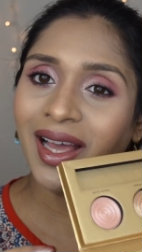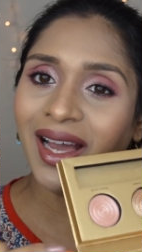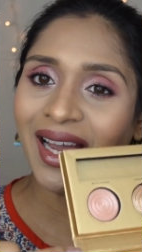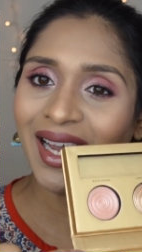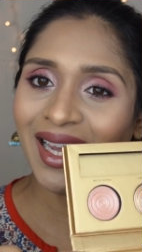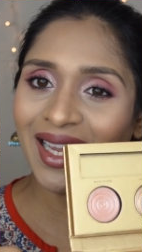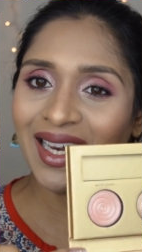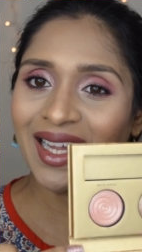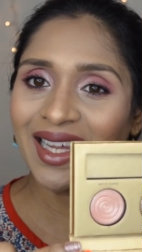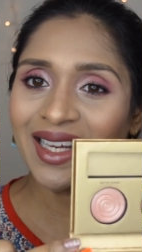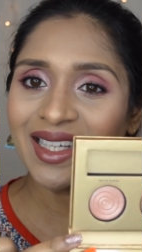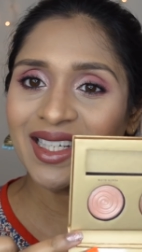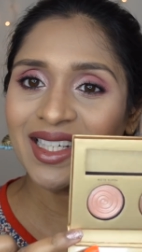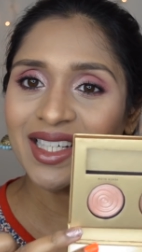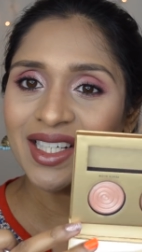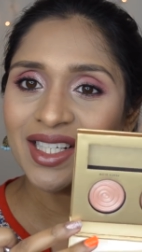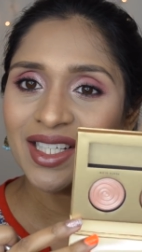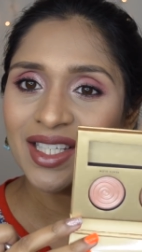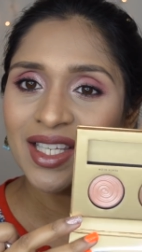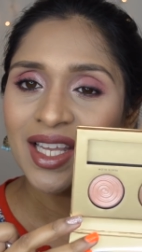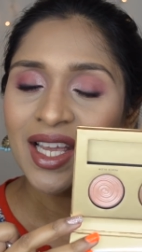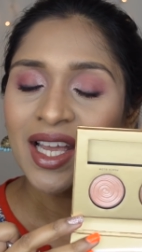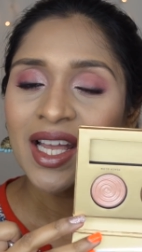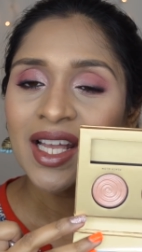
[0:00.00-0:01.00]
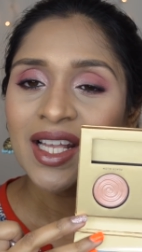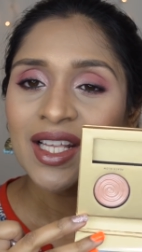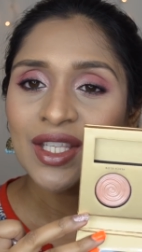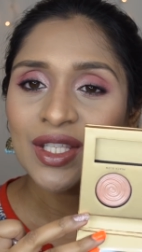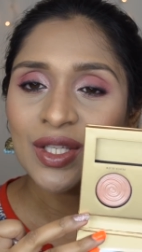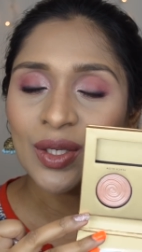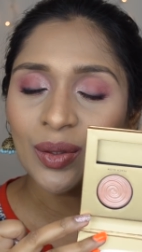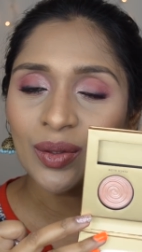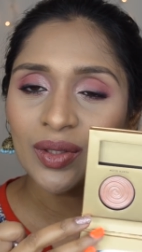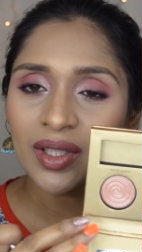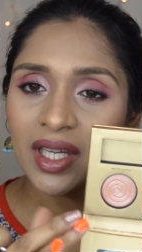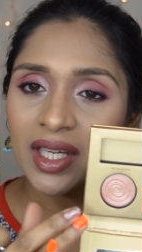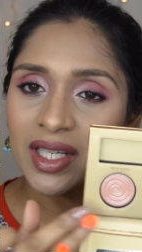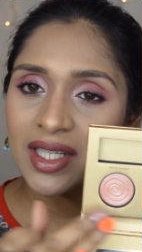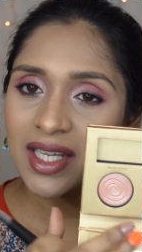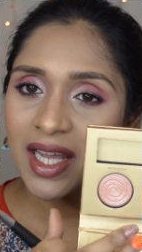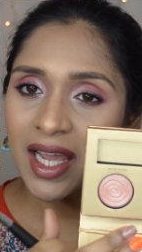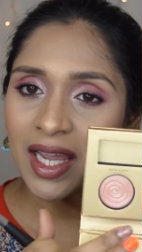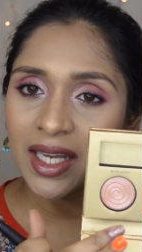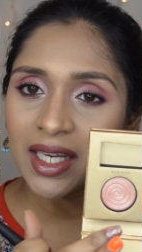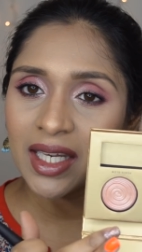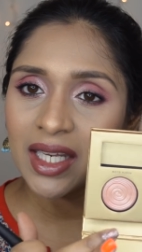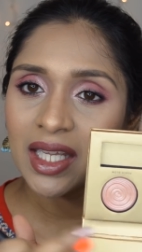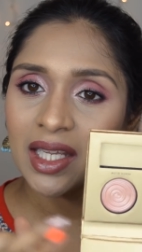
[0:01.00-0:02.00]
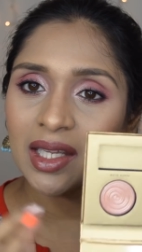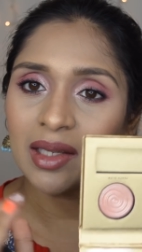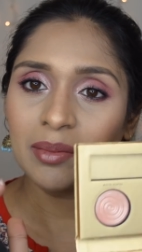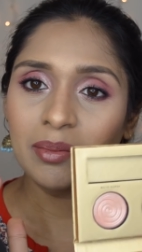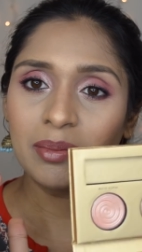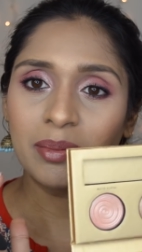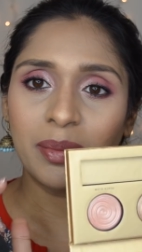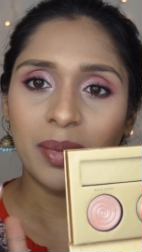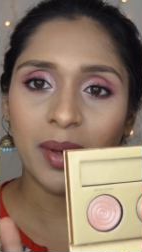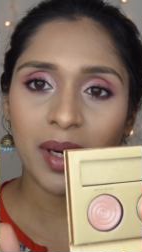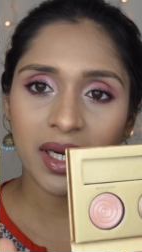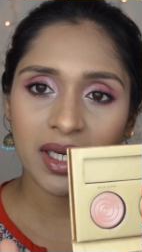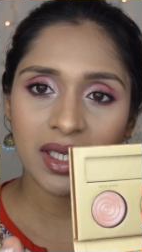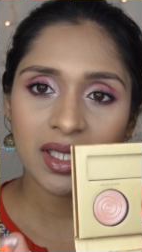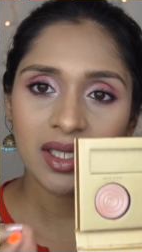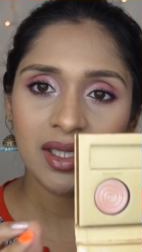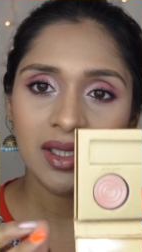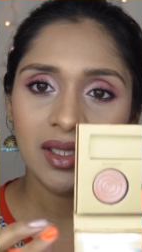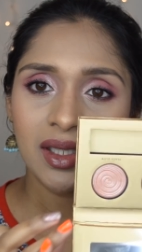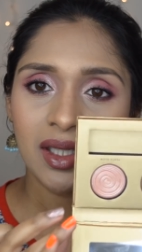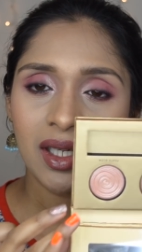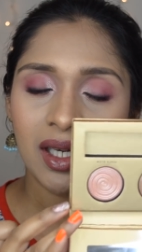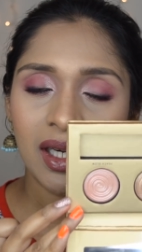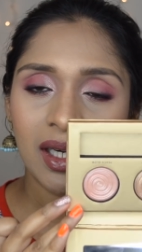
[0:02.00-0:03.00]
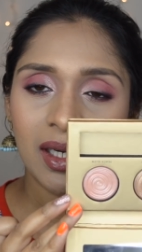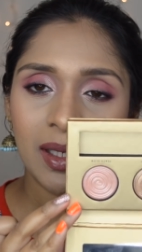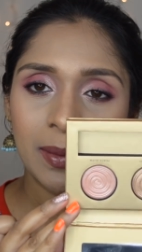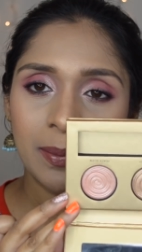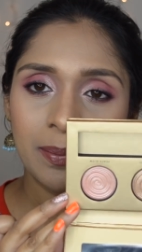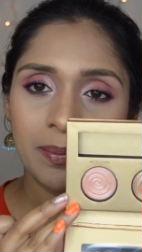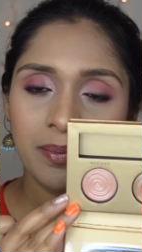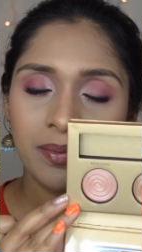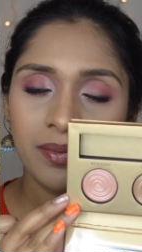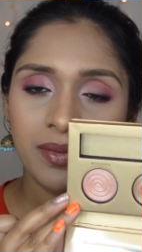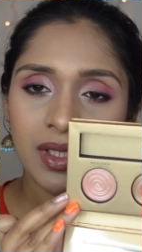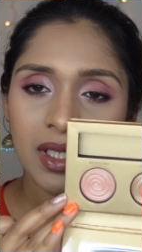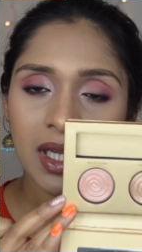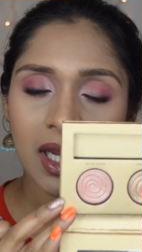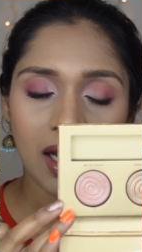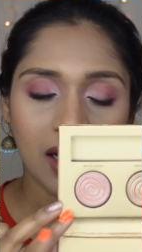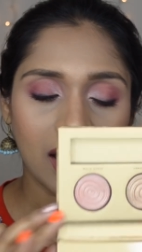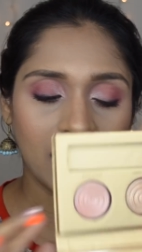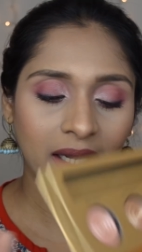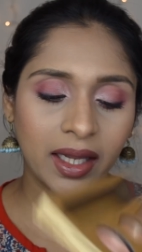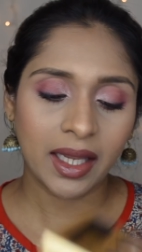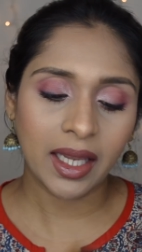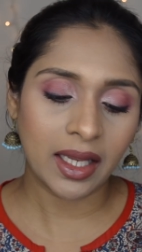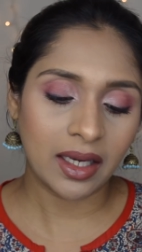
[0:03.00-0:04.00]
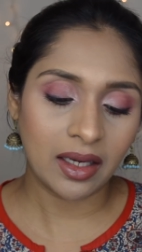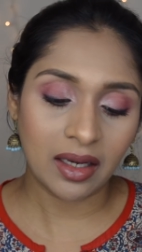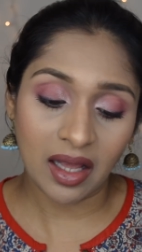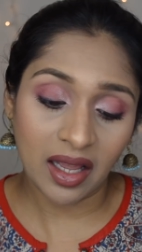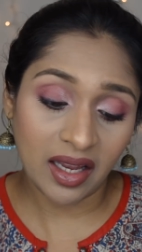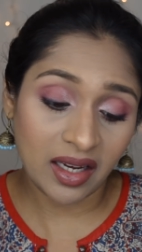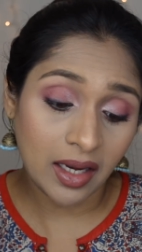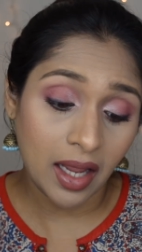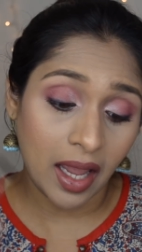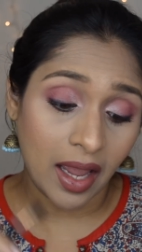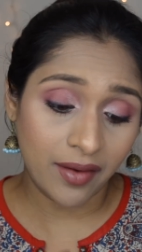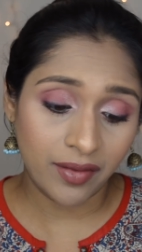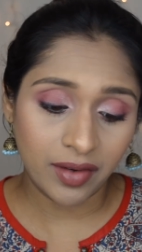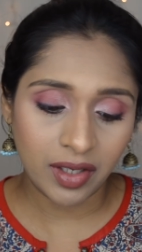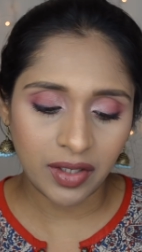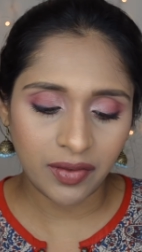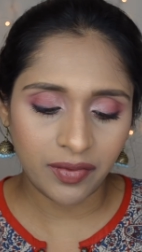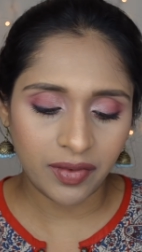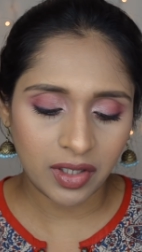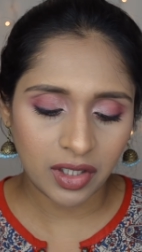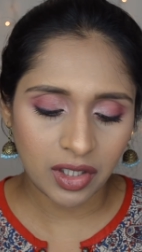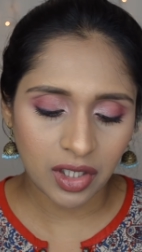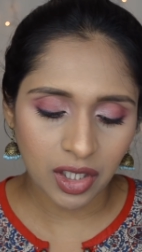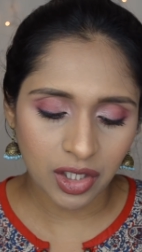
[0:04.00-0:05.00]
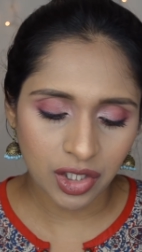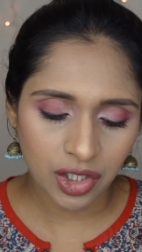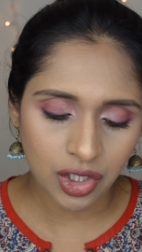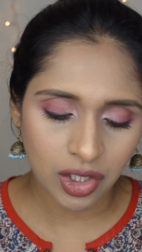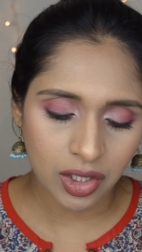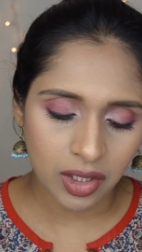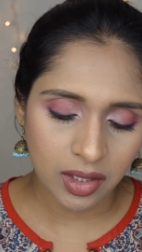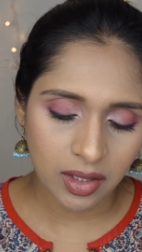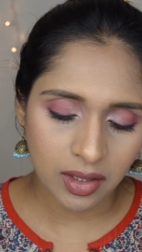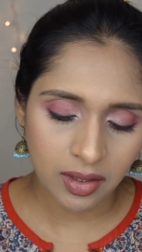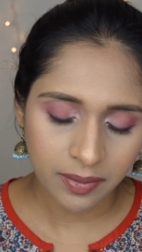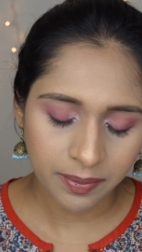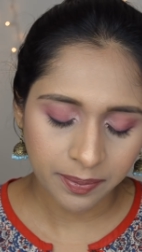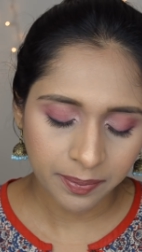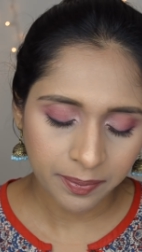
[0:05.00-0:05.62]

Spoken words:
highlighters. So they're tiny, but yeah, again, I haven't even touched it.